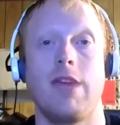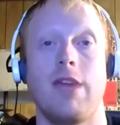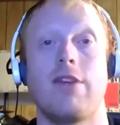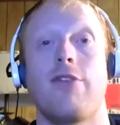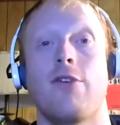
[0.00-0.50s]

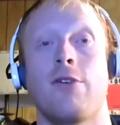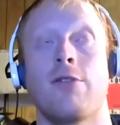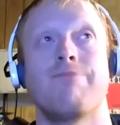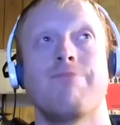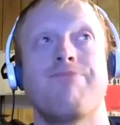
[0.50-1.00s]
even if
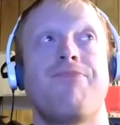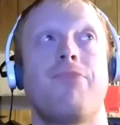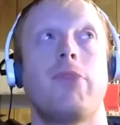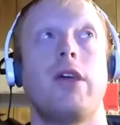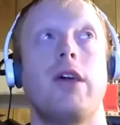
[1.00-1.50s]
you're,
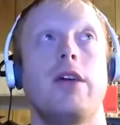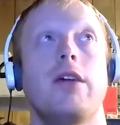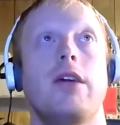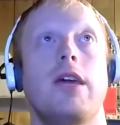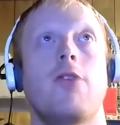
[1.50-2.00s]

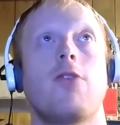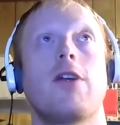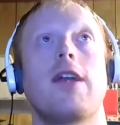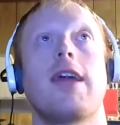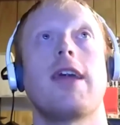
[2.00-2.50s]
in
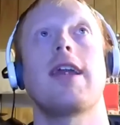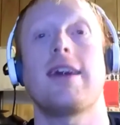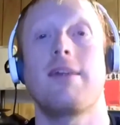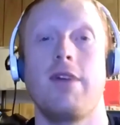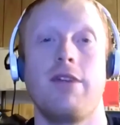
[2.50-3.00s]
order to get
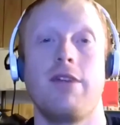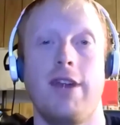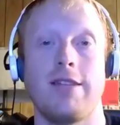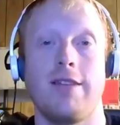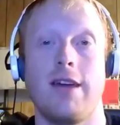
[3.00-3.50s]
any kind of
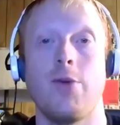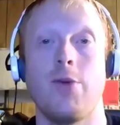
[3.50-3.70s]
benefit out of that,